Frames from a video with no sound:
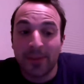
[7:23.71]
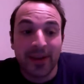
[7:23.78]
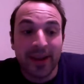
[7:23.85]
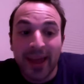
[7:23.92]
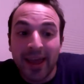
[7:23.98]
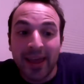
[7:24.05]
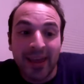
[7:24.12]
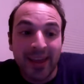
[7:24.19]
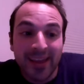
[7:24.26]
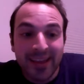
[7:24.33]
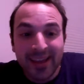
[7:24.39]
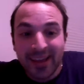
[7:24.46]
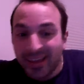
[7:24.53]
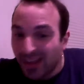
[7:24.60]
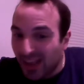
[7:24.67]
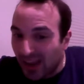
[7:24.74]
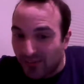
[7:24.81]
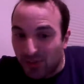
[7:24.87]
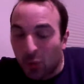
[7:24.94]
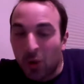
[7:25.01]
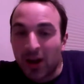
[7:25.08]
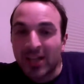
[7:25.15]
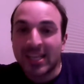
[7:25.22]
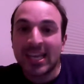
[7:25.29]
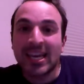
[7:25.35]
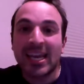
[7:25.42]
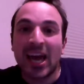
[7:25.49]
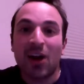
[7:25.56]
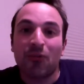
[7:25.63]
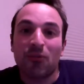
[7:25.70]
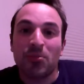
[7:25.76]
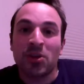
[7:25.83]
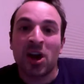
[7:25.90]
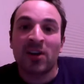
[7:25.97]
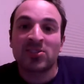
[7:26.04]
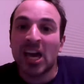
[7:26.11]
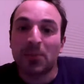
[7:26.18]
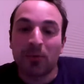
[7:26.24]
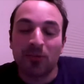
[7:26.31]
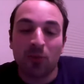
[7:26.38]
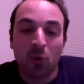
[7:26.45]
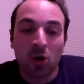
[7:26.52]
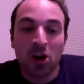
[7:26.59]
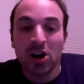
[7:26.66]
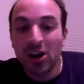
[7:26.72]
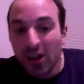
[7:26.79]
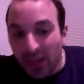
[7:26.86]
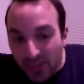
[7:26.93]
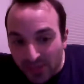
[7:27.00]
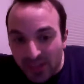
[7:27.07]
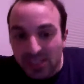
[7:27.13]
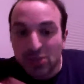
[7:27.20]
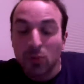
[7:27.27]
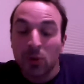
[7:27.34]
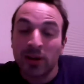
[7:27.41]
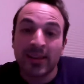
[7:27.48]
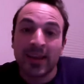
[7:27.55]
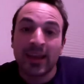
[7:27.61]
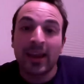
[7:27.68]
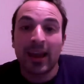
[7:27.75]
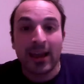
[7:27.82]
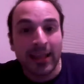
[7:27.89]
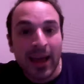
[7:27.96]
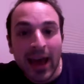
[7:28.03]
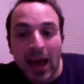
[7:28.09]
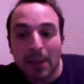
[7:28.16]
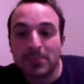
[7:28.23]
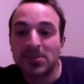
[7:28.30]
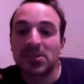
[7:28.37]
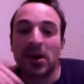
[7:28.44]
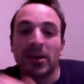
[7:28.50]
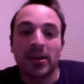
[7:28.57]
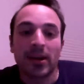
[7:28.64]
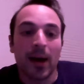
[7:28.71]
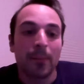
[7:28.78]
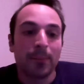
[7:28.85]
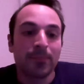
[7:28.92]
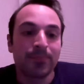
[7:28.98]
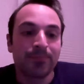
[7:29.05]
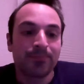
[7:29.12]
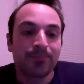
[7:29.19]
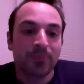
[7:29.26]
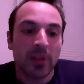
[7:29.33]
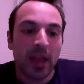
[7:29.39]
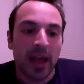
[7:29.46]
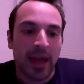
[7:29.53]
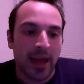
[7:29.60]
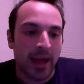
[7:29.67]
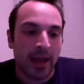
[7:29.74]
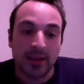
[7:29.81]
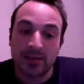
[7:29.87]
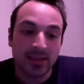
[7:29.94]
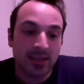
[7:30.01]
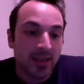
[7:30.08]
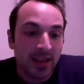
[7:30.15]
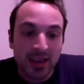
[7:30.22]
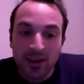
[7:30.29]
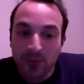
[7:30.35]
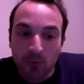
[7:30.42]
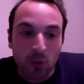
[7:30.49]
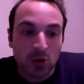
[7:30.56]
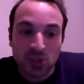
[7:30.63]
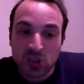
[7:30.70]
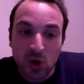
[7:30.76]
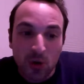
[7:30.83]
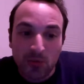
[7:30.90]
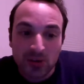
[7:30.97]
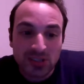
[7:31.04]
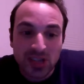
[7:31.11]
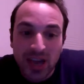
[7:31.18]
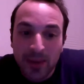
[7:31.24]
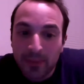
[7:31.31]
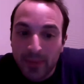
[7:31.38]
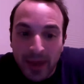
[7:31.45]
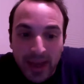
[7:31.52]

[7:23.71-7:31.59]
But hey, if the one didn't count from the offside before, this one did, and the Habs tied it up and forced overtime.